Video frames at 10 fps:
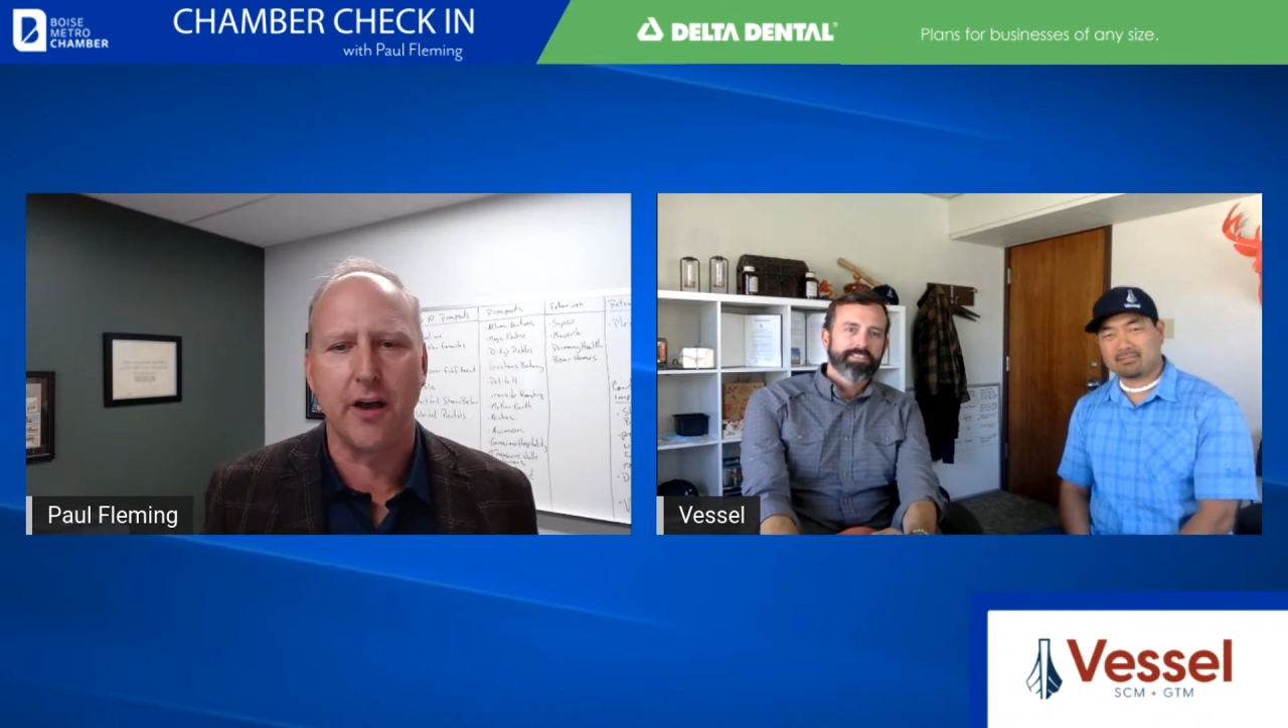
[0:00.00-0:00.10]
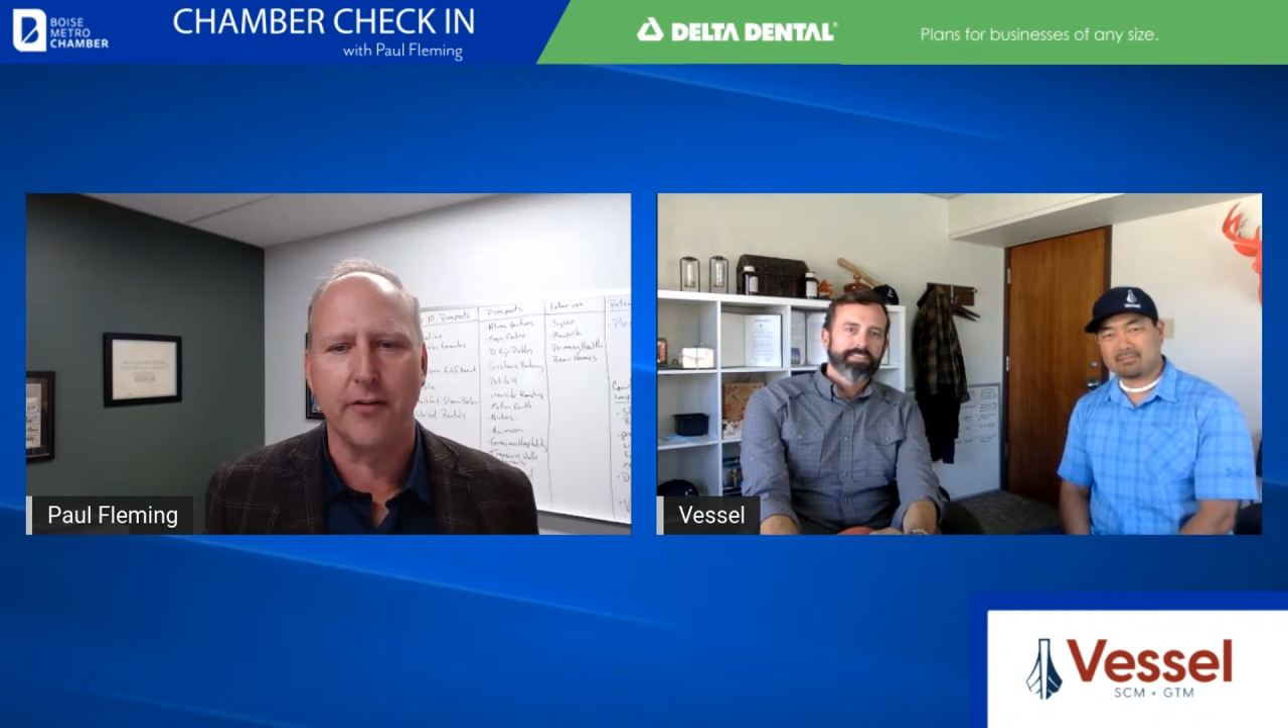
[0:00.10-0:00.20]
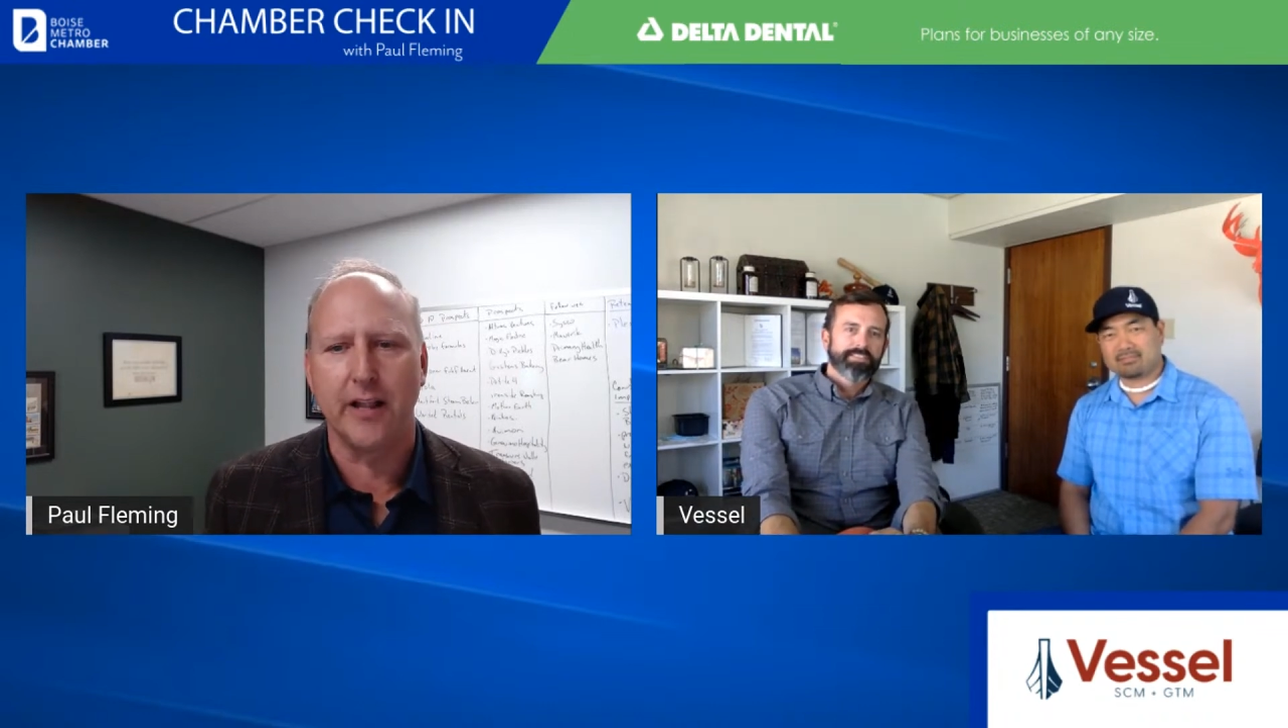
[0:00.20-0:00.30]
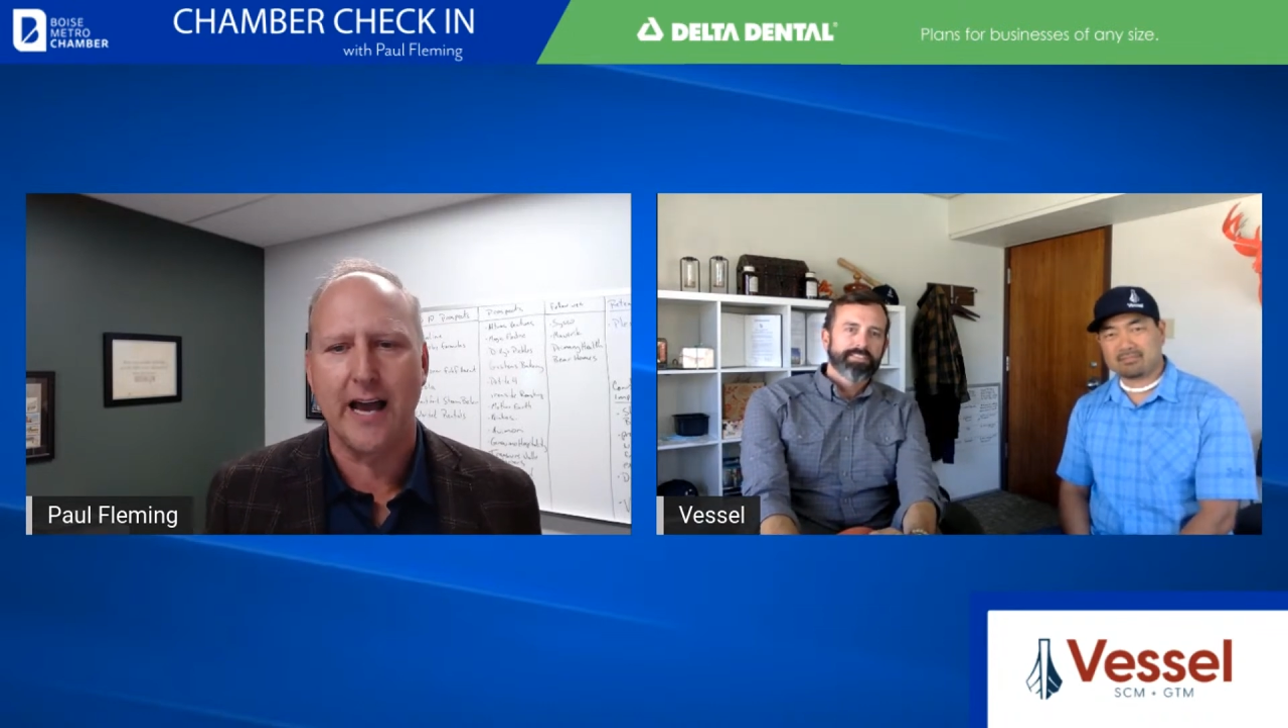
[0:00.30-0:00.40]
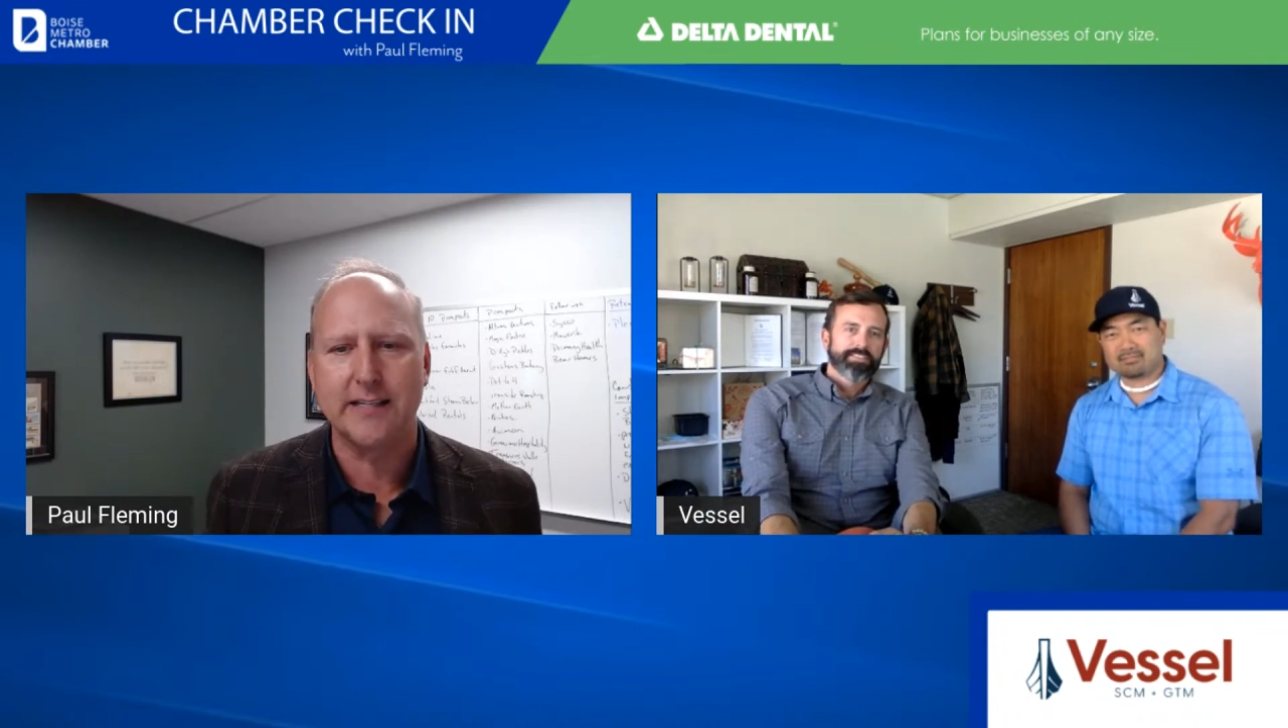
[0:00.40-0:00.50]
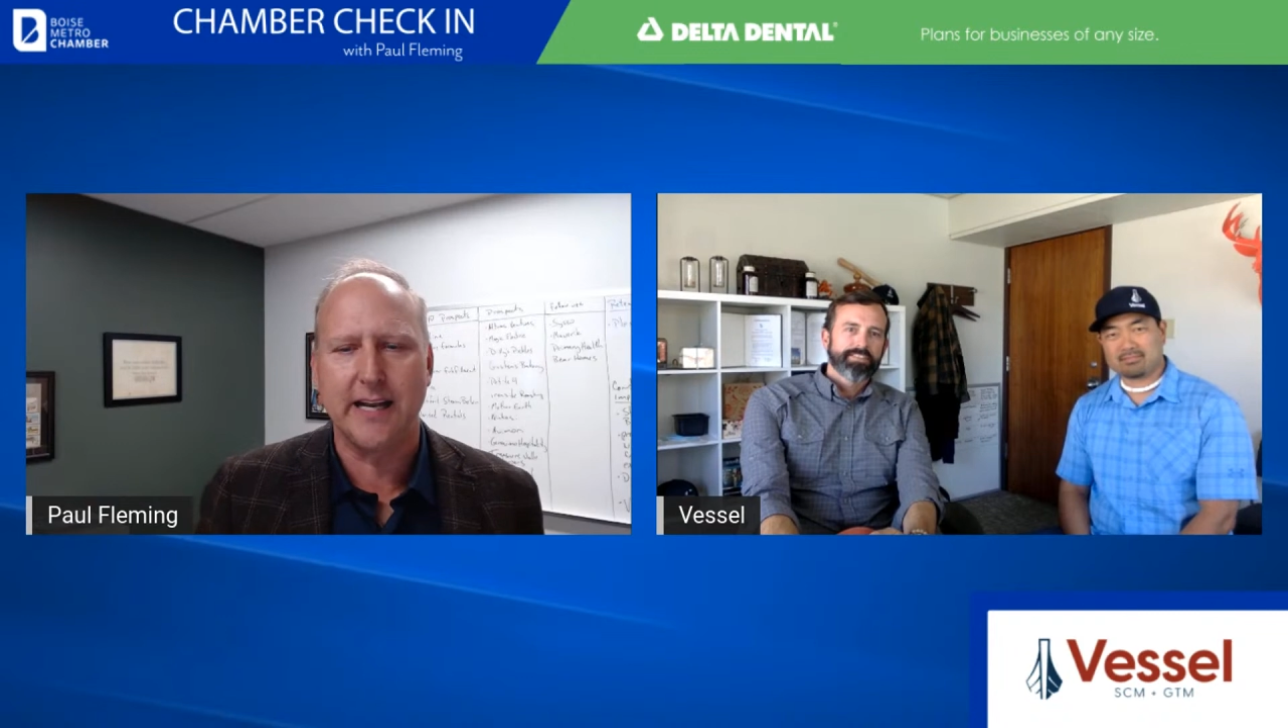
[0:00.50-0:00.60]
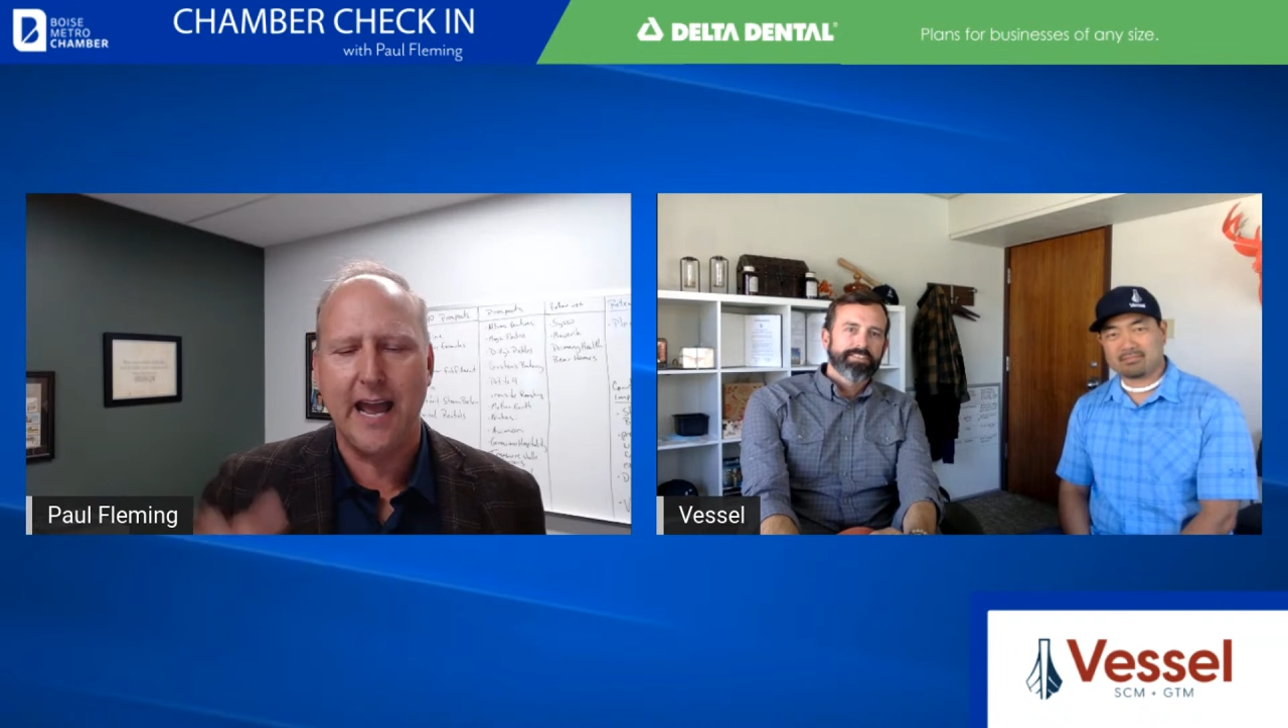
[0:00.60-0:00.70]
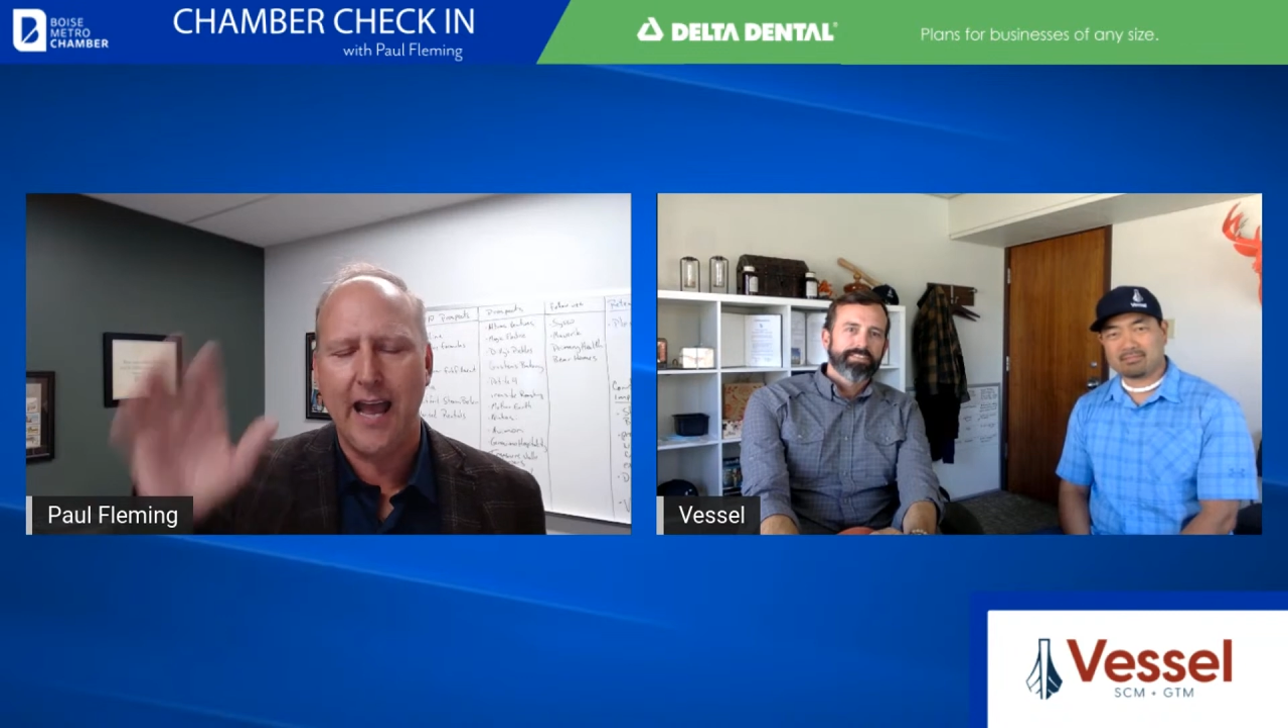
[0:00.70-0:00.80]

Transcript: on the line today.